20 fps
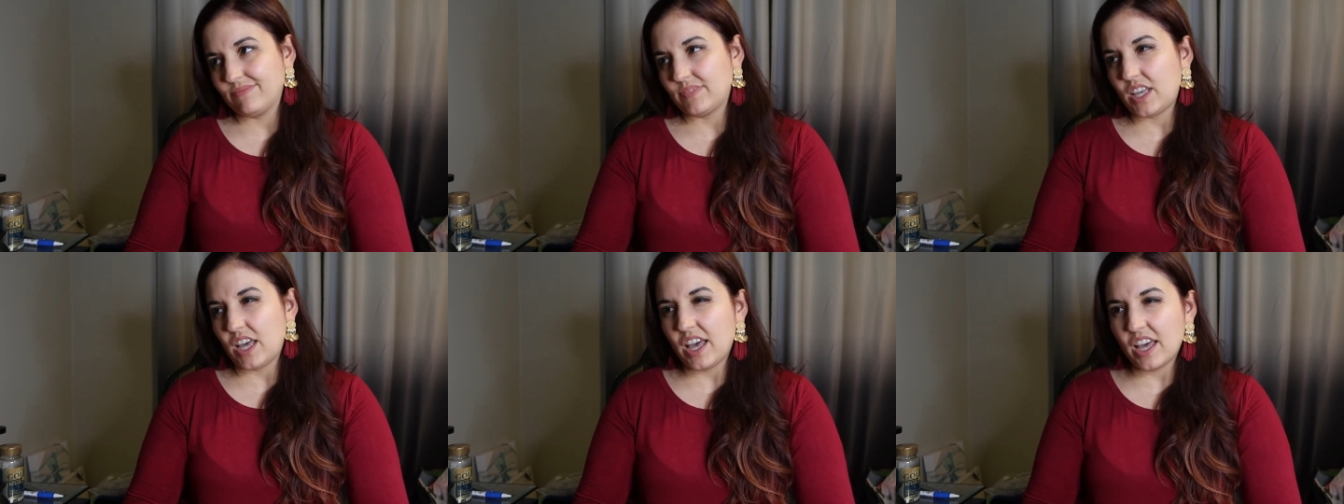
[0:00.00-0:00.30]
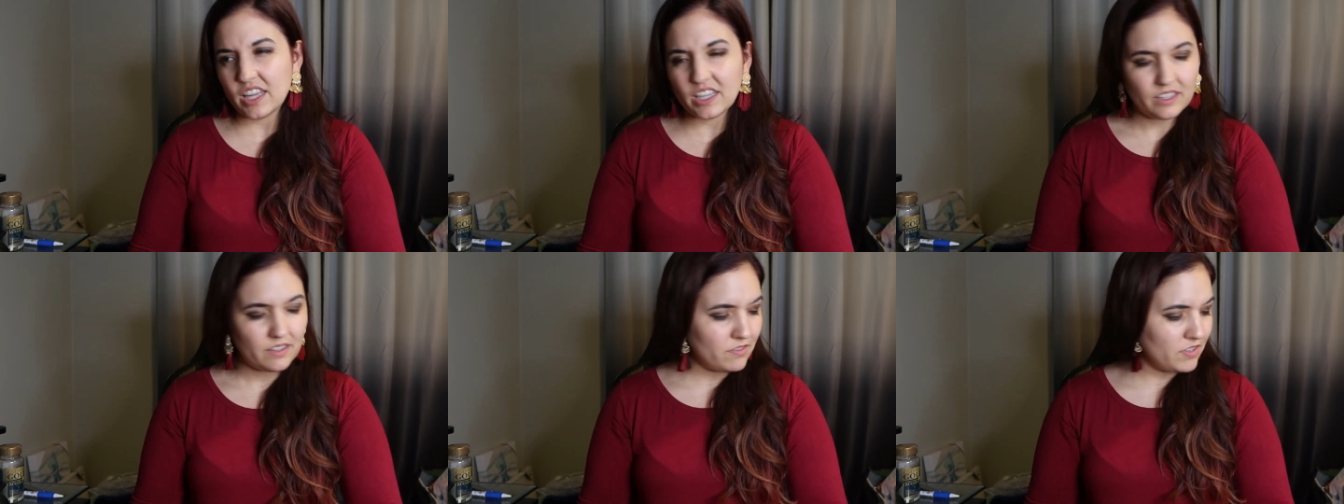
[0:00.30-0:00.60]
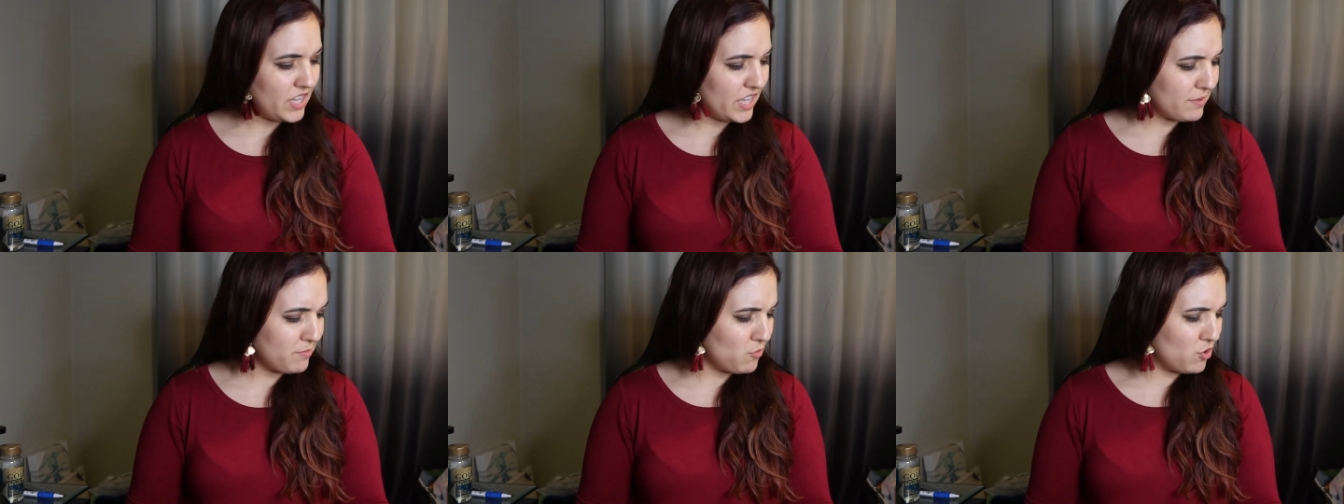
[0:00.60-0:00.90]
kind of
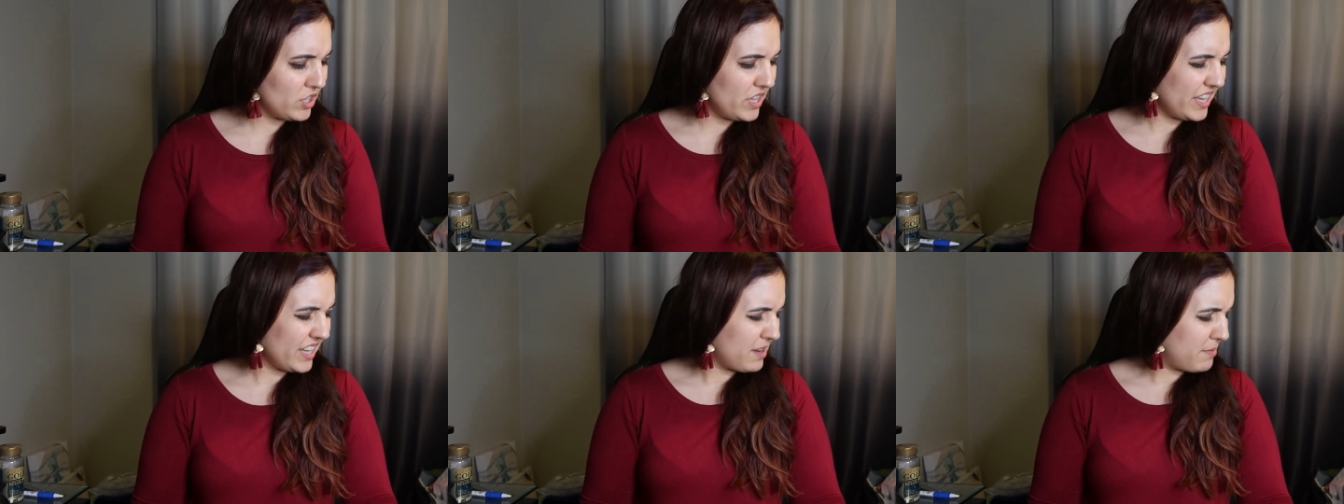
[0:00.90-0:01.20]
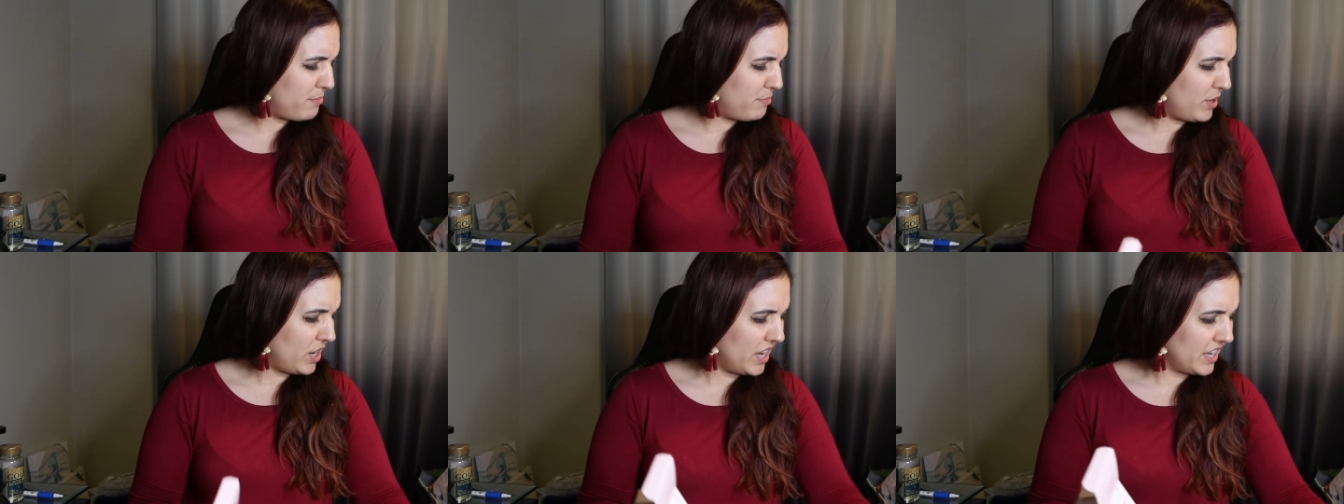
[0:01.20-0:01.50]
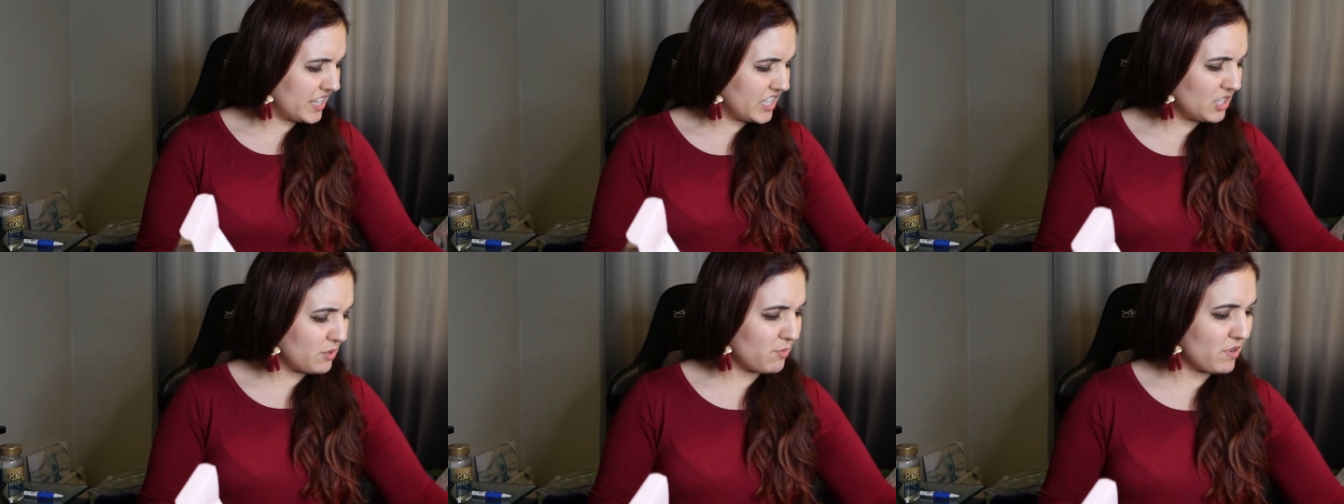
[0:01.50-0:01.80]
like more like a
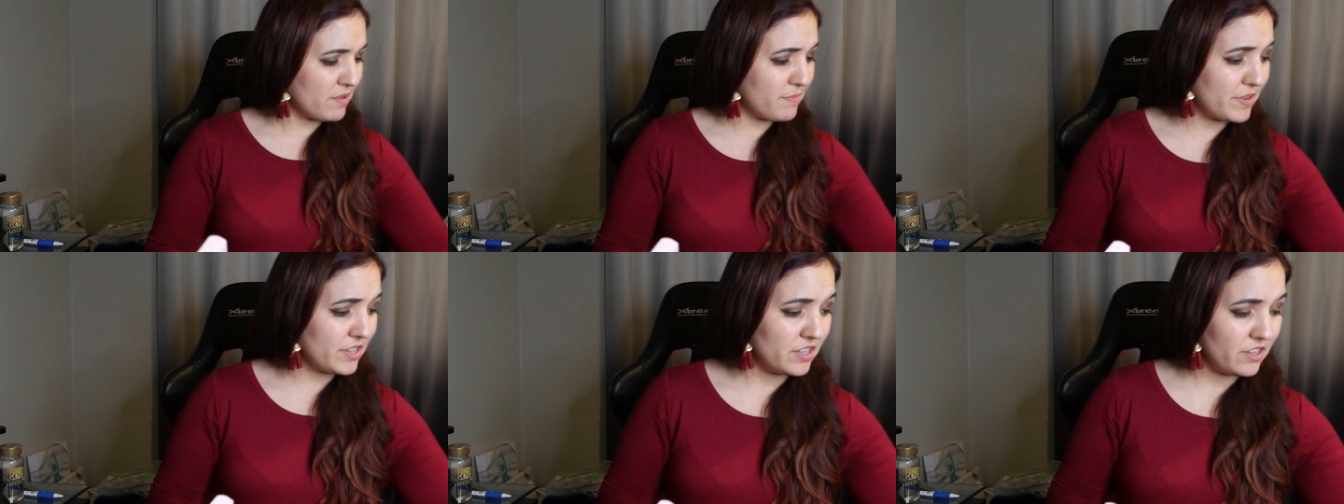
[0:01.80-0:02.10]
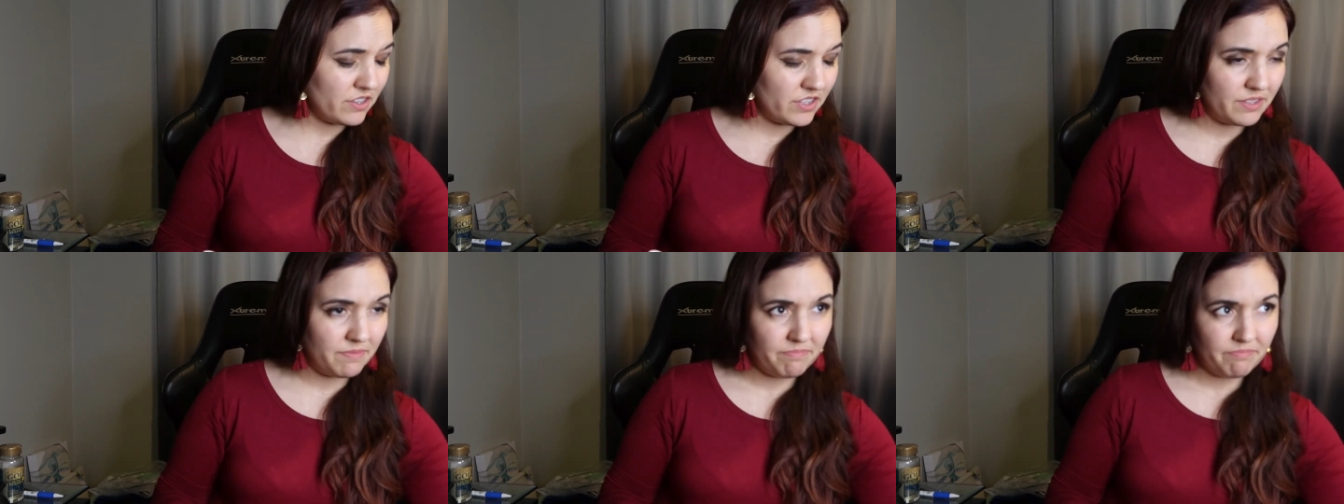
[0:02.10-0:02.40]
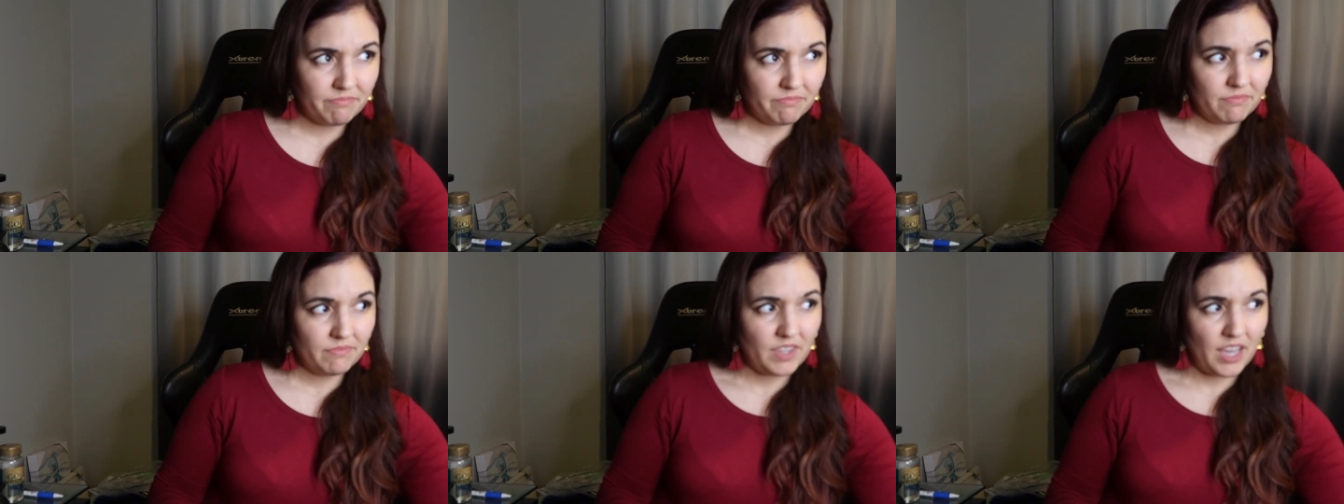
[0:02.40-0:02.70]
body spray, but no,
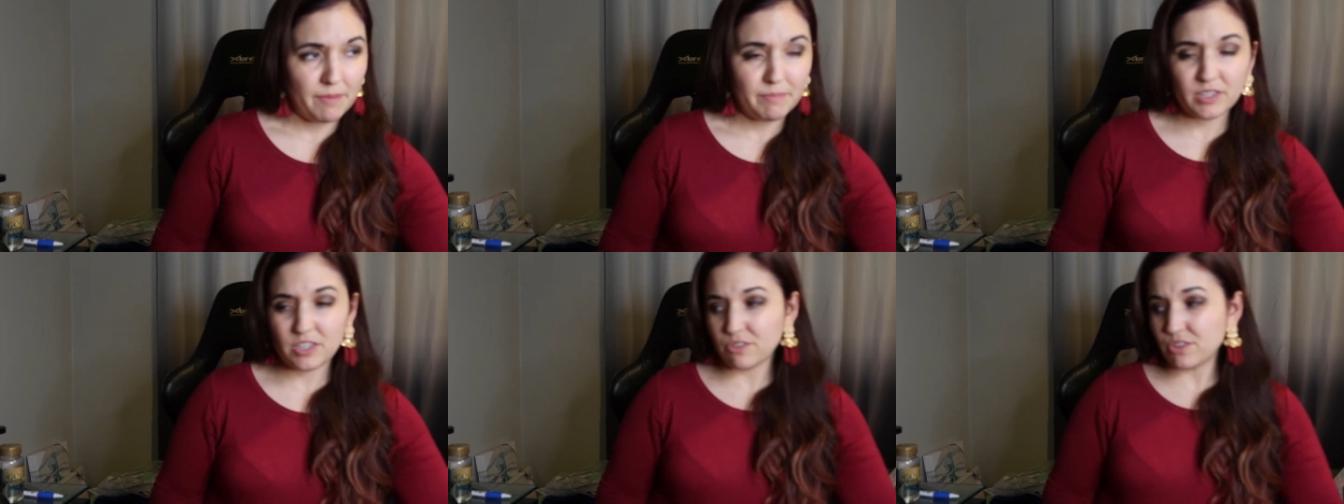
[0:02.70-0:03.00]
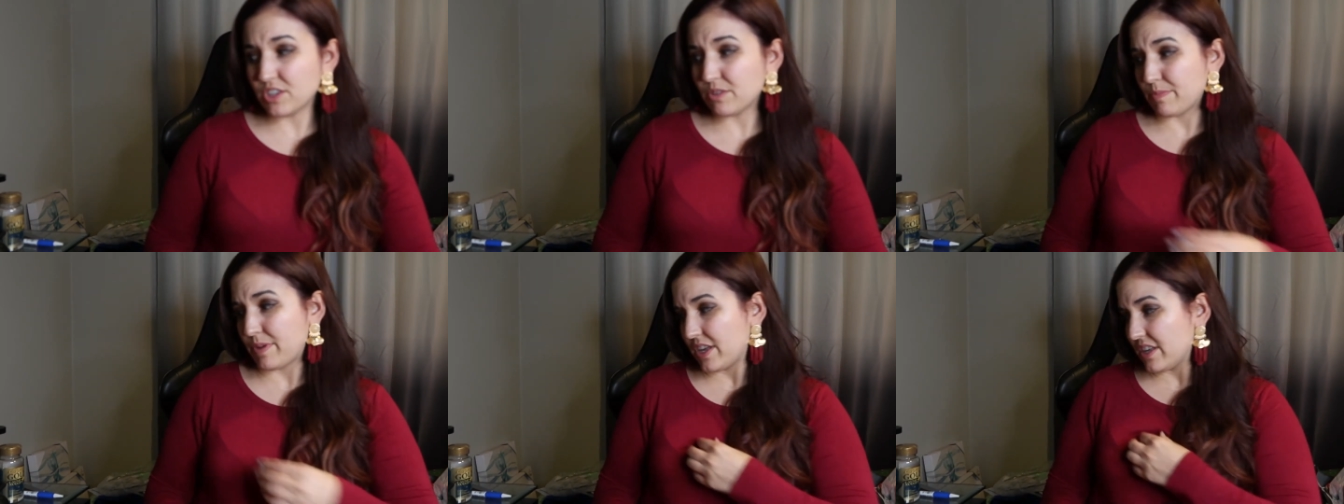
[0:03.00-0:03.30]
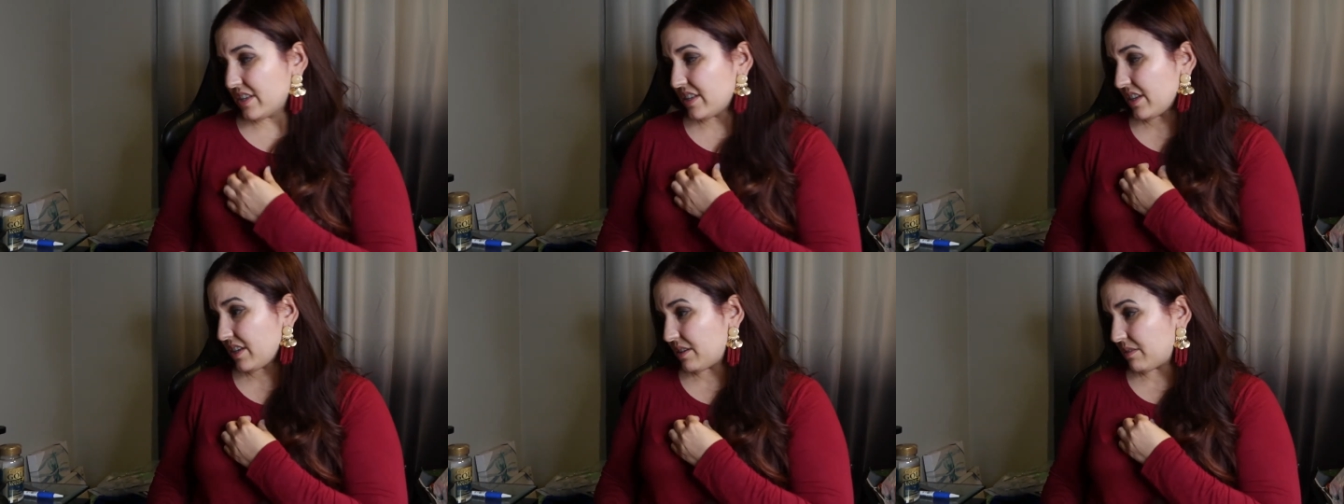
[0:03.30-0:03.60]
I'm still
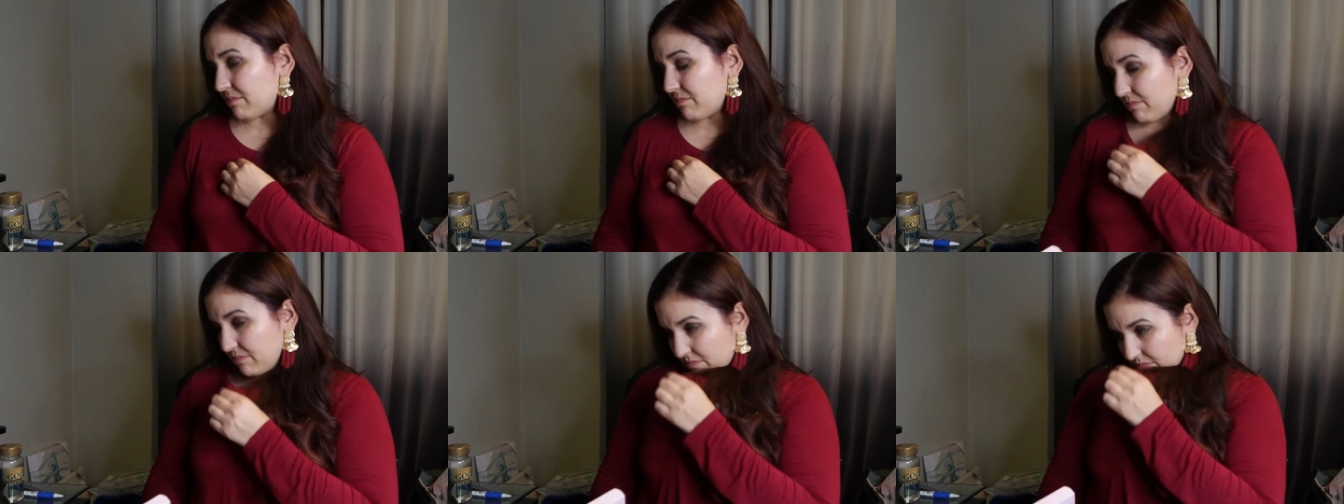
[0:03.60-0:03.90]
smelling it.